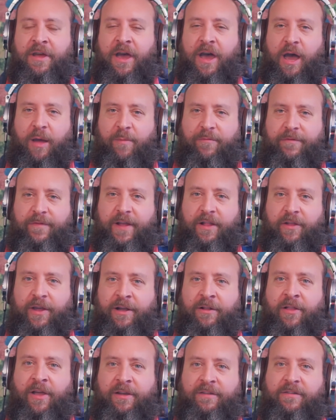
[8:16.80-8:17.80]
I'm
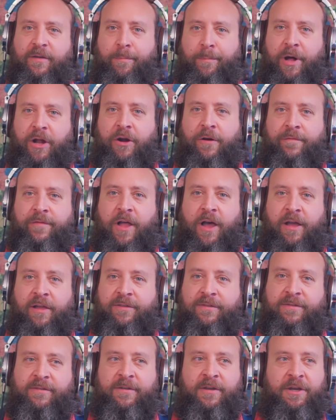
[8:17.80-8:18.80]
feeling like some
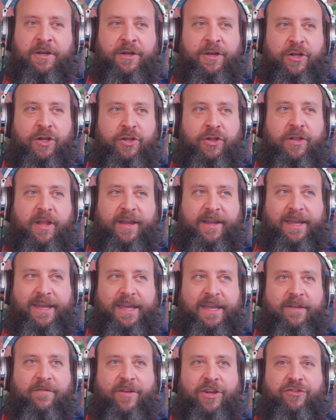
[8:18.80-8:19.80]
butterflies. Like
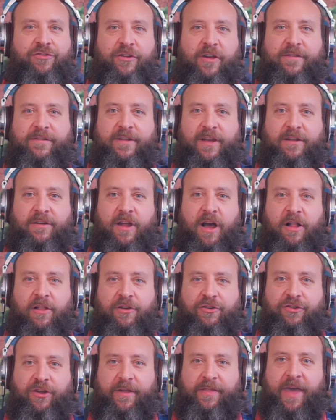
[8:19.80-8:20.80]
even just
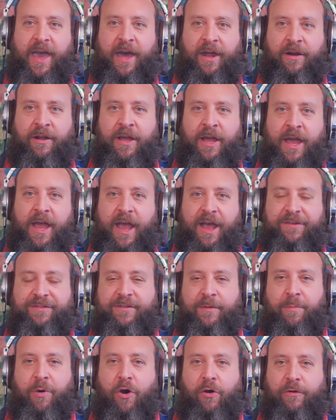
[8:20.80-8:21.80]
acknowledging that, as
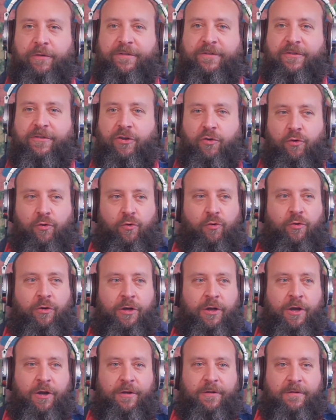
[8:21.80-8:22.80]
opposed to
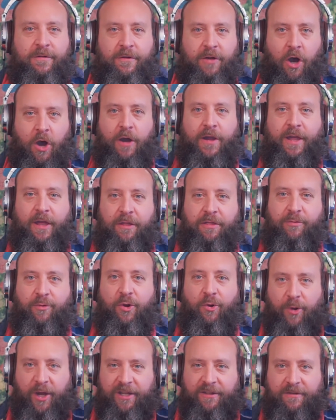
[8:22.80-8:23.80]
talking
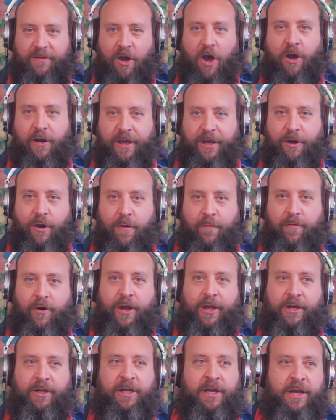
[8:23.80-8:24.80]
through it, talking over
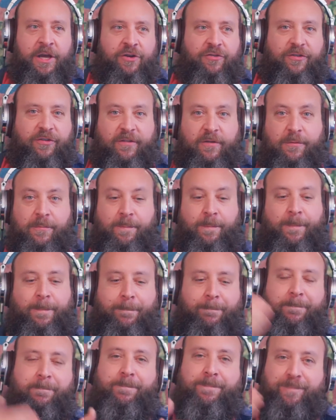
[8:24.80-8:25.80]
it, just
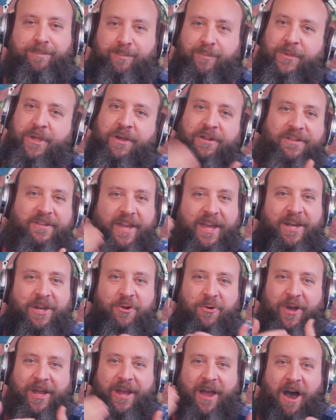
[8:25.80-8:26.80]

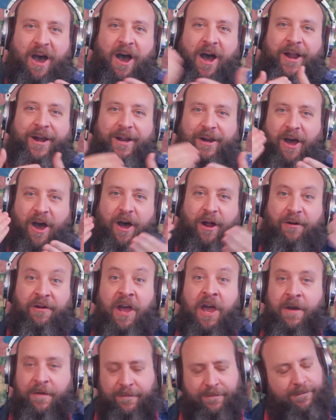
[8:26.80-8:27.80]
continuing on and on,
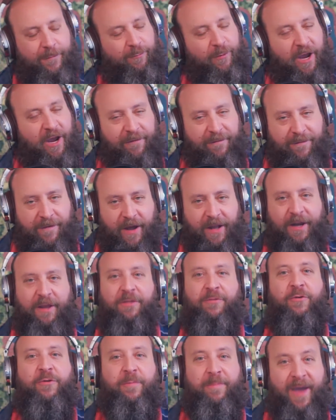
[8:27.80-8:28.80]
right? Fighting
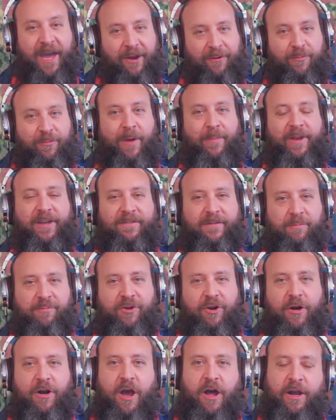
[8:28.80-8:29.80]
through the pain, rubbing some
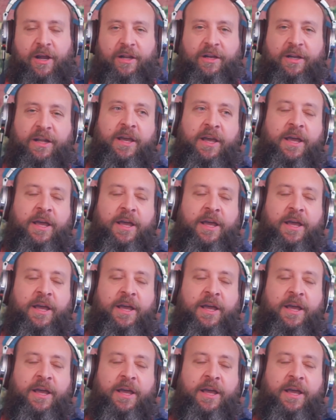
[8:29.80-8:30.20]
dirt on it.